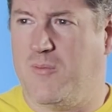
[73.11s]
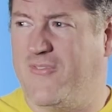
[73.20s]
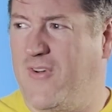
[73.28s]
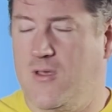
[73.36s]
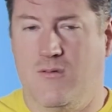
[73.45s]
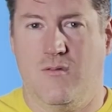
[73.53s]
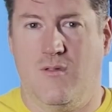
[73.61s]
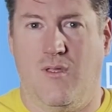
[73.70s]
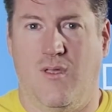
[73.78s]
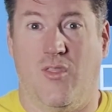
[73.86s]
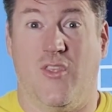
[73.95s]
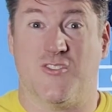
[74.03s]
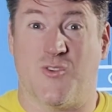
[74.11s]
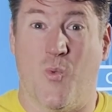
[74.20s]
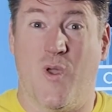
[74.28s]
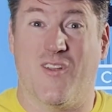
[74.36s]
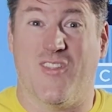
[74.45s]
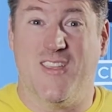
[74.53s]
be fun? There's a
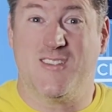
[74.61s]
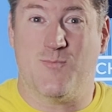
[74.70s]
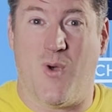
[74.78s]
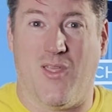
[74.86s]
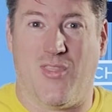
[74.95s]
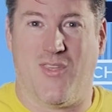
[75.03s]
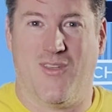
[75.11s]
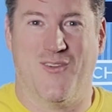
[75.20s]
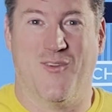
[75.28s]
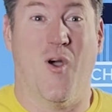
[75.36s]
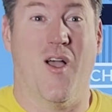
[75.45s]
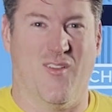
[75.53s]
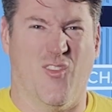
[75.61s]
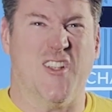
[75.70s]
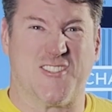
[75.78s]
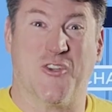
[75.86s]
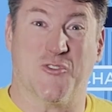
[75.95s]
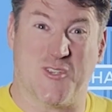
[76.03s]
winner this month.
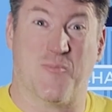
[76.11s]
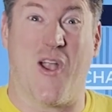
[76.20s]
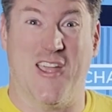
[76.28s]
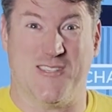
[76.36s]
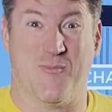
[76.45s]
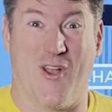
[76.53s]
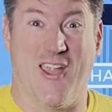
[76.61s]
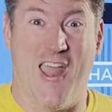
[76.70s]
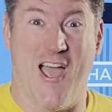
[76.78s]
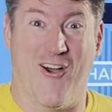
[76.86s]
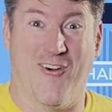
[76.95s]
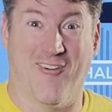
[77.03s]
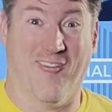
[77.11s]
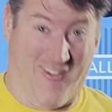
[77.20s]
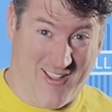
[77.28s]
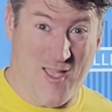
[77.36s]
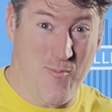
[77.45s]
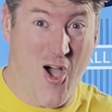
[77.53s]
Let's go surprise him right now.
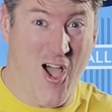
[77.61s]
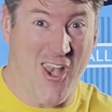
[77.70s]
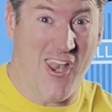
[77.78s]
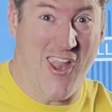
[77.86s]
Come on.